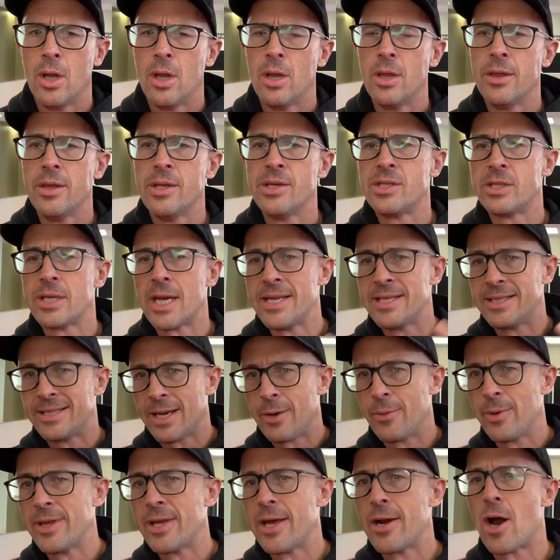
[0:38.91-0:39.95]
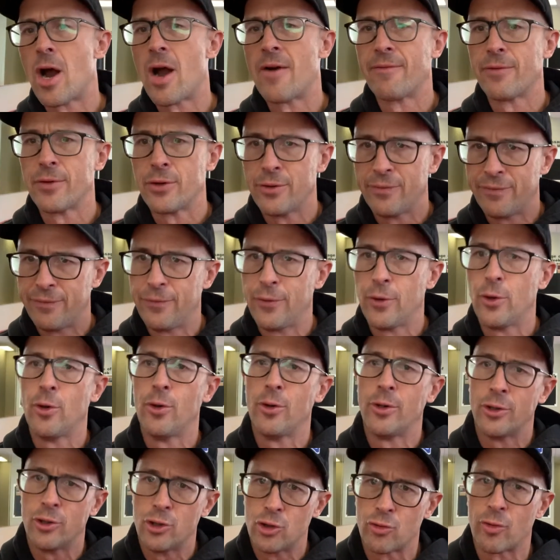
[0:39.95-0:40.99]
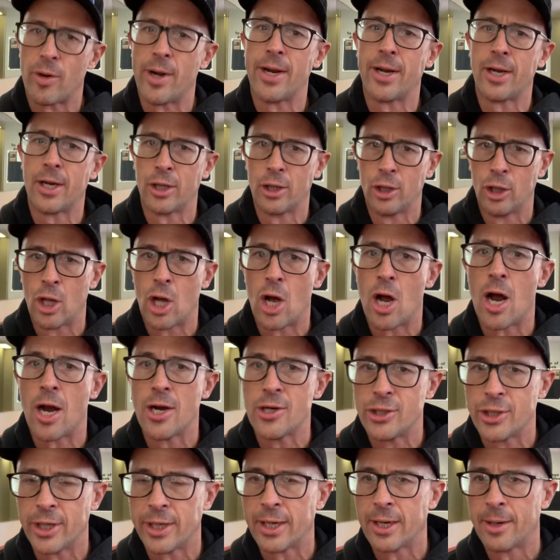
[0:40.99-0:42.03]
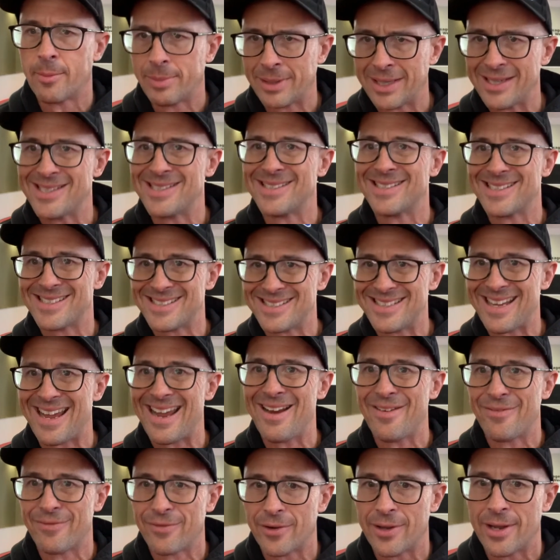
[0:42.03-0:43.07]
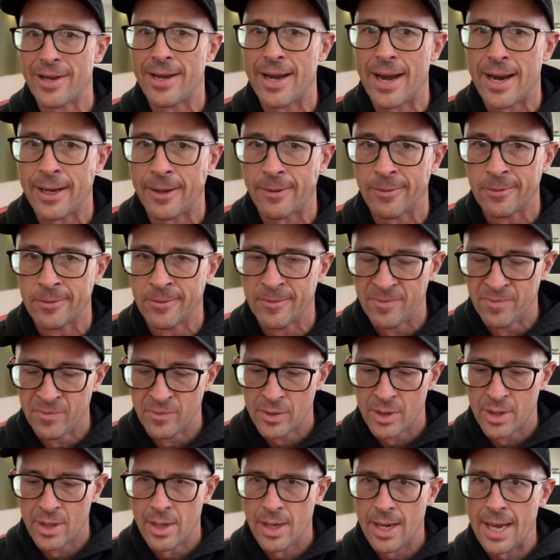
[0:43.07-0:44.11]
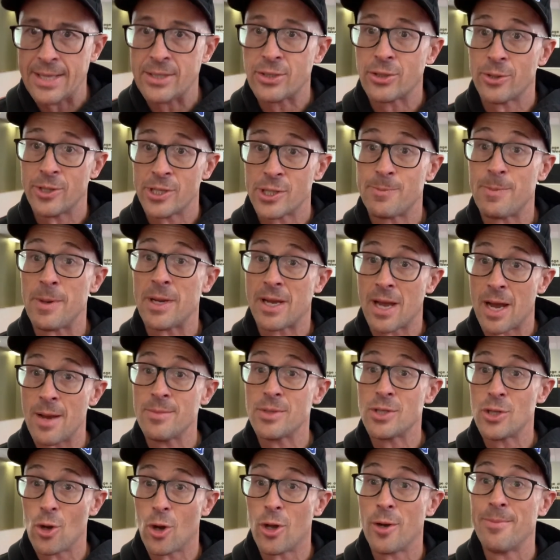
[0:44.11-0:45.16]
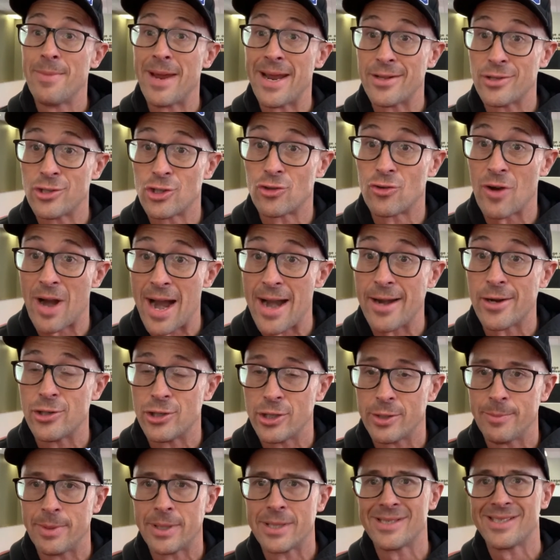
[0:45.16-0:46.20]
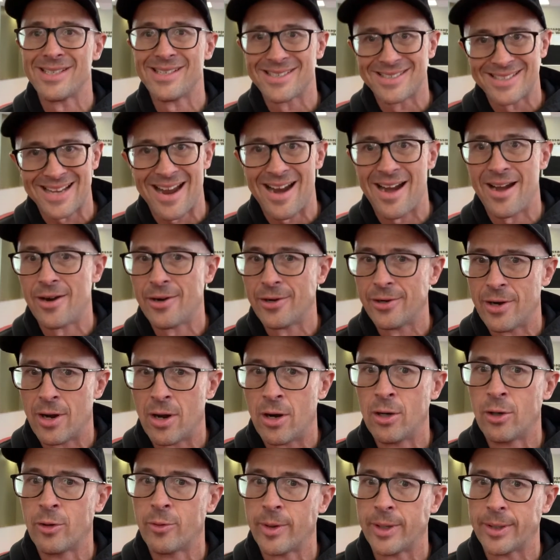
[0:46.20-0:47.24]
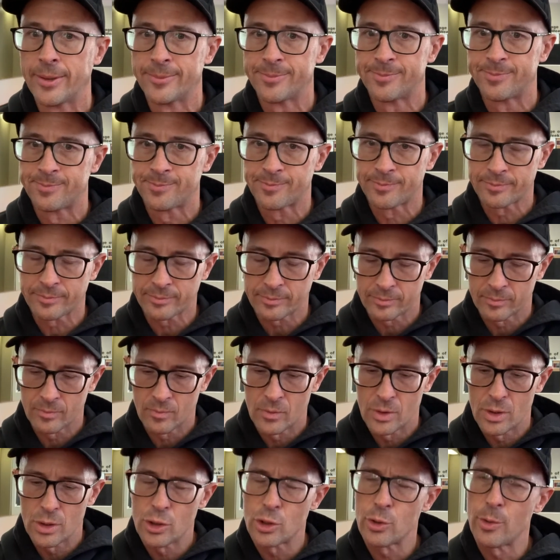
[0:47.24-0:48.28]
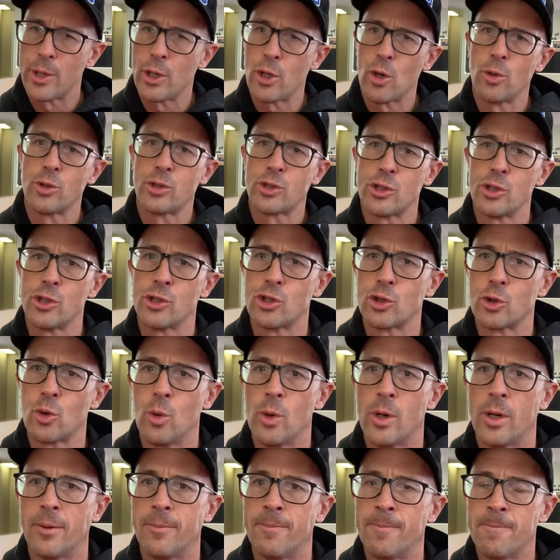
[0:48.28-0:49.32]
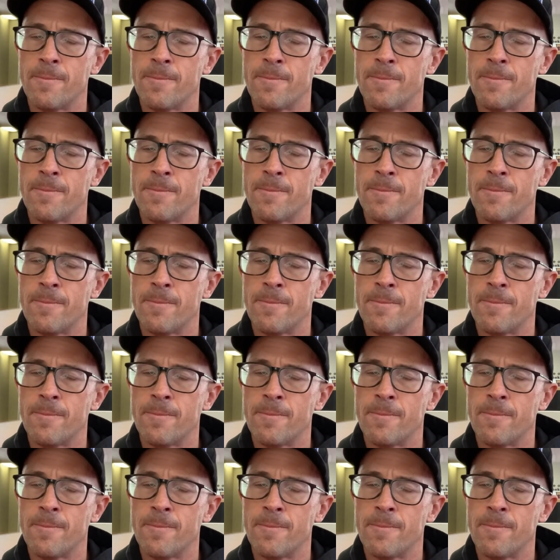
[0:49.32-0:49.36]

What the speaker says: the sensei would then offer you food and drink and lodging, a place to stay for the night. And so this becomes the old man's strategy because he is tired and hungry. So he goes to the school.